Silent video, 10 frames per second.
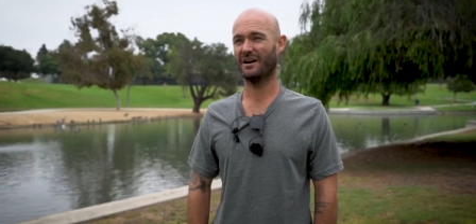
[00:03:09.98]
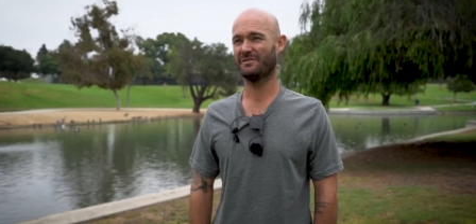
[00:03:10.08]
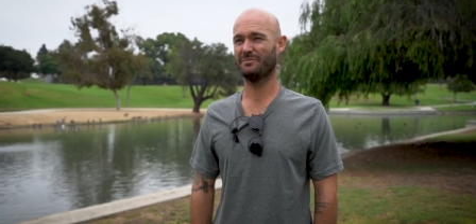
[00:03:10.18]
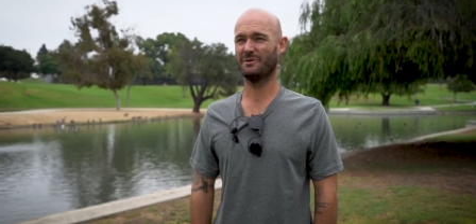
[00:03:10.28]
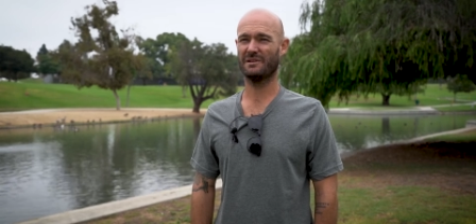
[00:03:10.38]

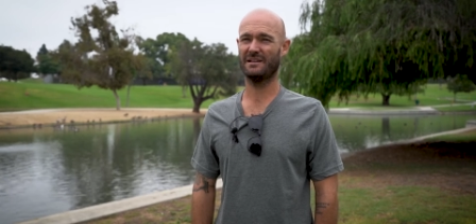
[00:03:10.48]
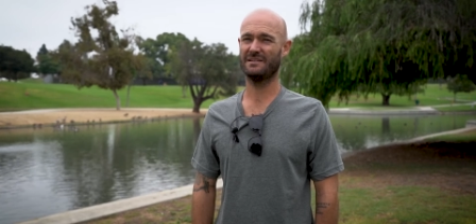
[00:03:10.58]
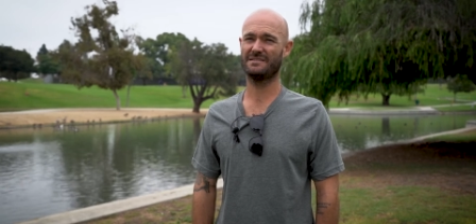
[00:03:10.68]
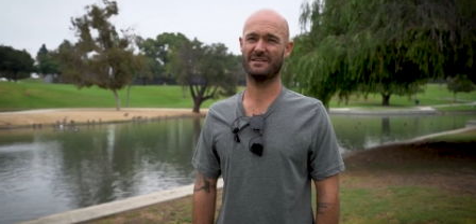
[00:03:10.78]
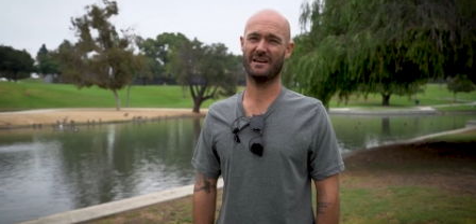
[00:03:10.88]
have to be
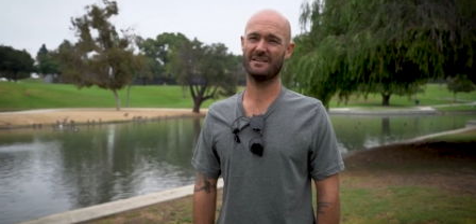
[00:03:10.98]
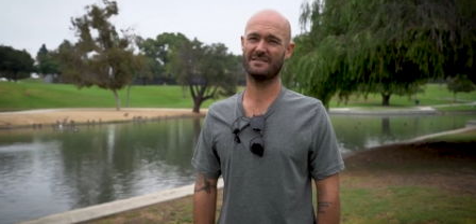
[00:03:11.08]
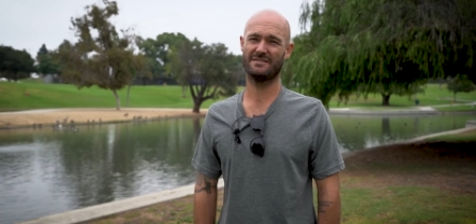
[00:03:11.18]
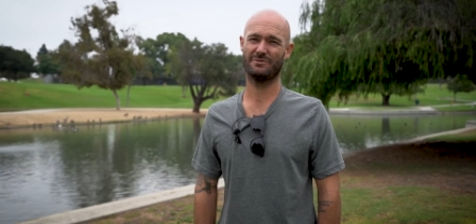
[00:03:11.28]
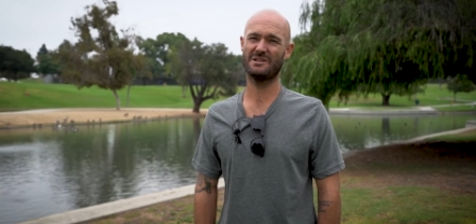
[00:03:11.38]
relentless
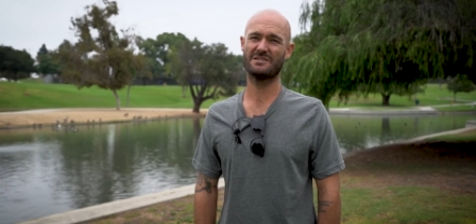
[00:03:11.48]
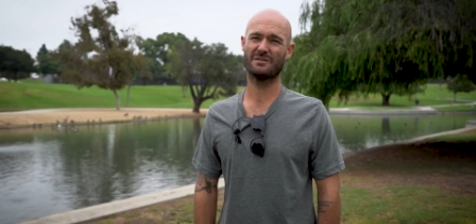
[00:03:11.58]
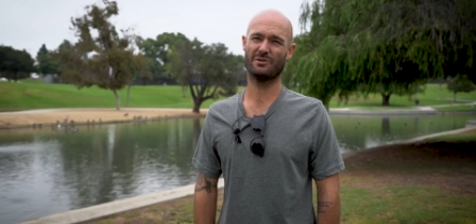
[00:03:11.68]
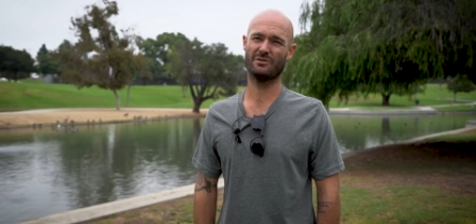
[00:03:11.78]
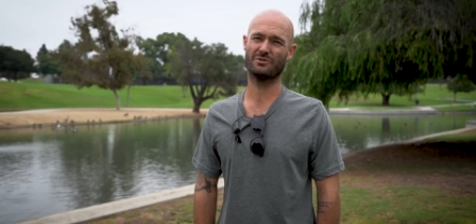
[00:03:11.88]
to reach
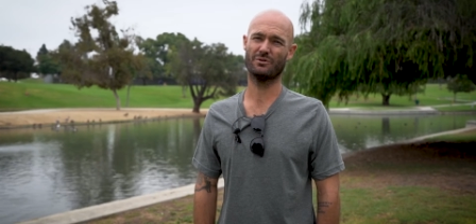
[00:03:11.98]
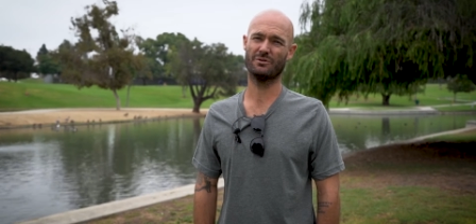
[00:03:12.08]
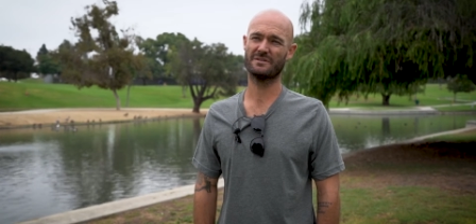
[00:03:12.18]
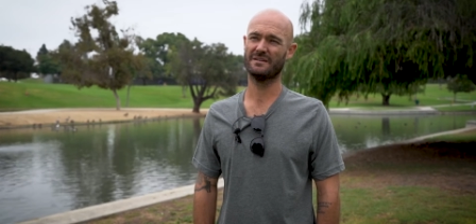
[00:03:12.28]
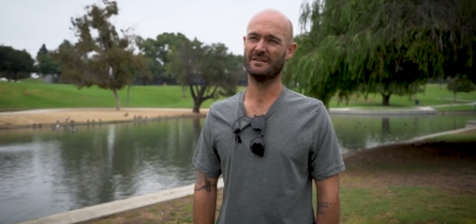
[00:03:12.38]
some of those
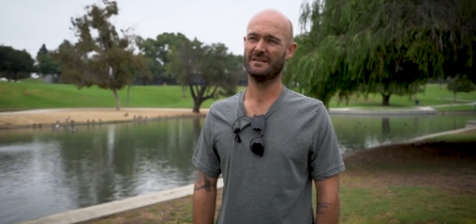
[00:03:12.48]
goals.